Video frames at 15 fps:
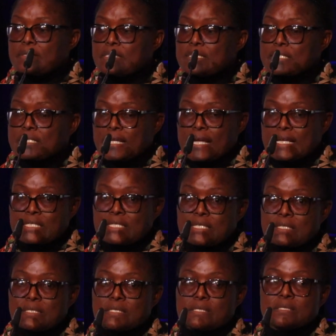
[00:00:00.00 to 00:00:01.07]

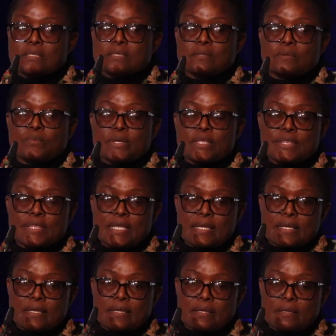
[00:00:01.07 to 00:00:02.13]
Discussions with
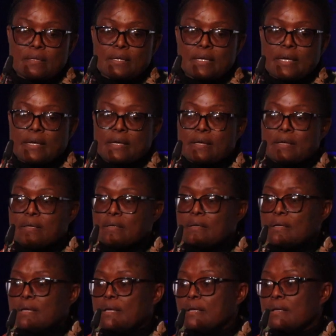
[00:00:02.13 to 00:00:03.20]
the
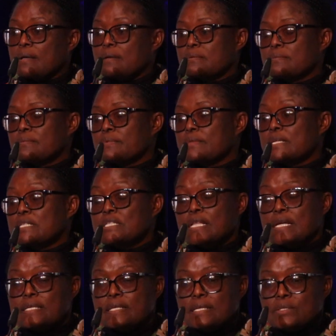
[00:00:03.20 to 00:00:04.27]

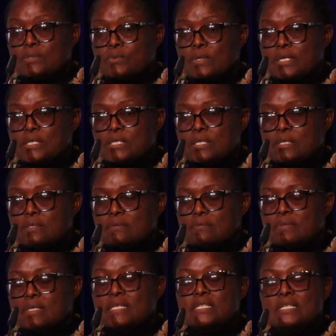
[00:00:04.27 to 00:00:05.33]

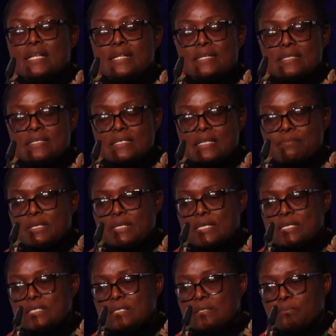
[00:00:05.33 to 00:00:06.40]
National
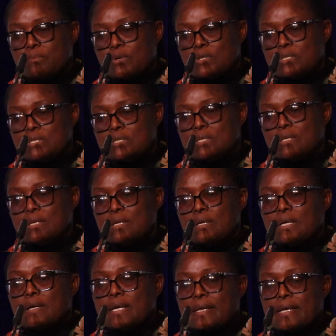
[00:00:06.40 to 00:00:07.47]
Examination Board
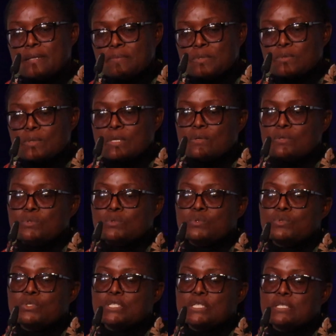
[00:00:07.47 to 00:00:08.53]
came to a
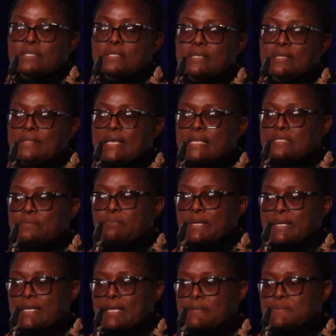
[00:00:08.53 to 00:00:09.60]
conclusion that
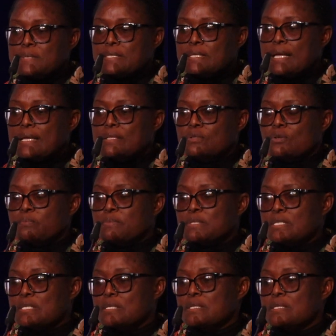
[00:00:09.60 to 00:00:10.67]
perhaps
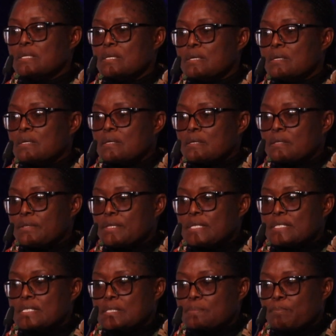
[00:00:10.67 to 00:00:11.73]
adopting
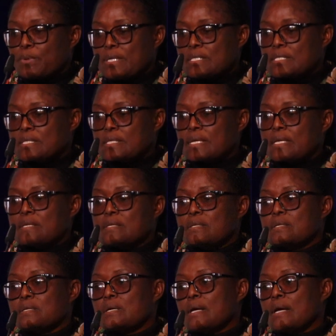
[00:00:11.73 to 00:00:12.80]
this point
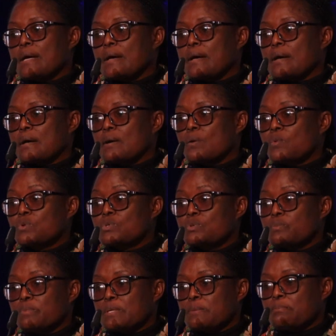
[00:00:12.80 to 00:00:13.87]
scale
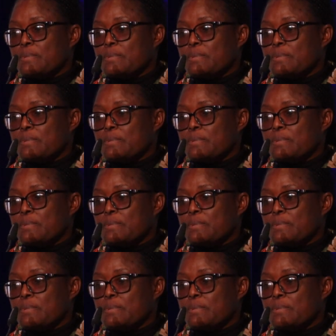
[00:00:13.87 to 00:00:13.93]
would